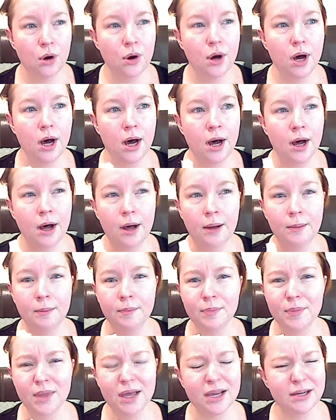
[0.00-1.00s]
I
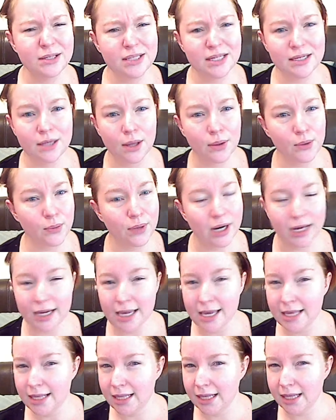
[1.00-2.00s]
use another one, I
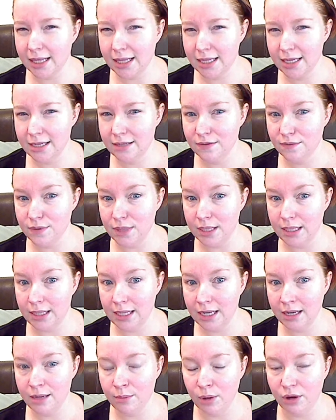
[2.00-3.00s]
can't think of the
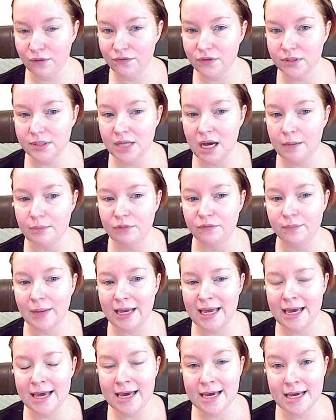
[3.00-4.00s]
name off the top of my
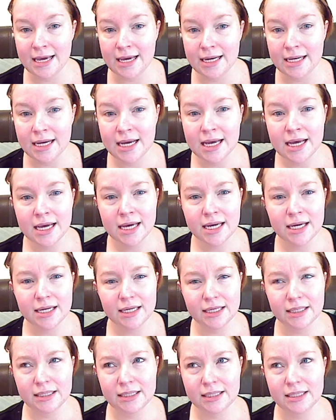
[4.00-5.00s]
head.
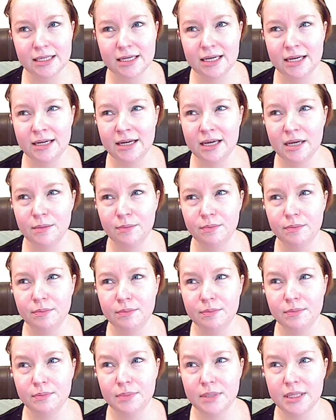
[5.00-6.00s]
It's
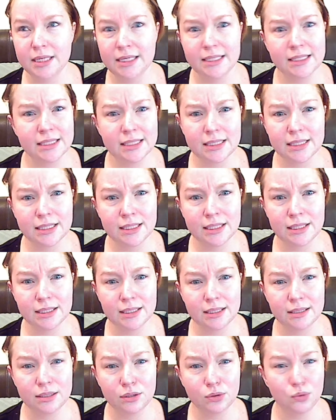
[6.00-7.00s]

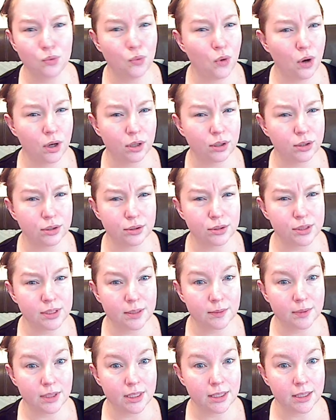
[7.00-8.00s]
NAPC water,
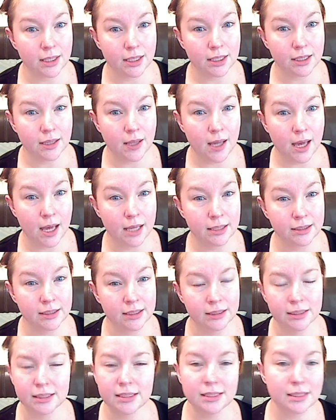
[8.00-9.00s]
something like that.
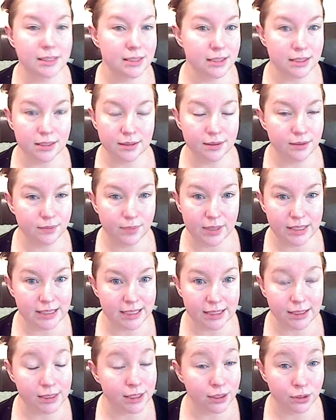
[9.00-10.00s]
It's
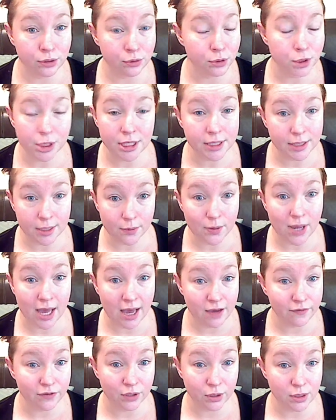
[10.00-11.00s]
basically a nutrient that we
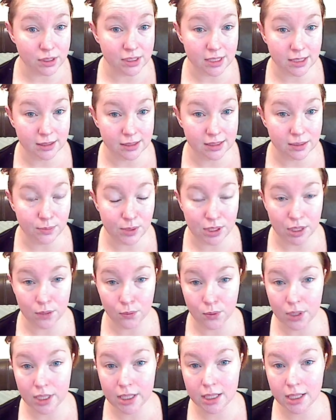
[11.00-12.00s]
have in our skins to begin
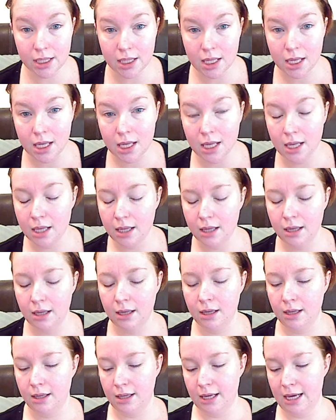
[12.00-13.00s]
with.
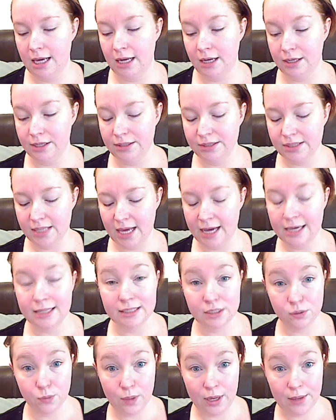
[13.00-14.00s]
And I use that
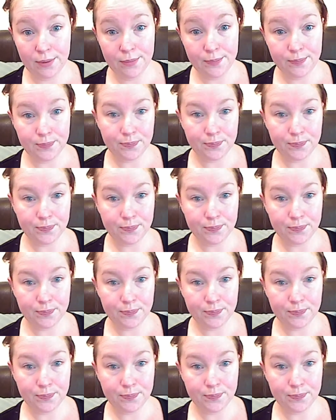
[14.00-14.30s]
as well.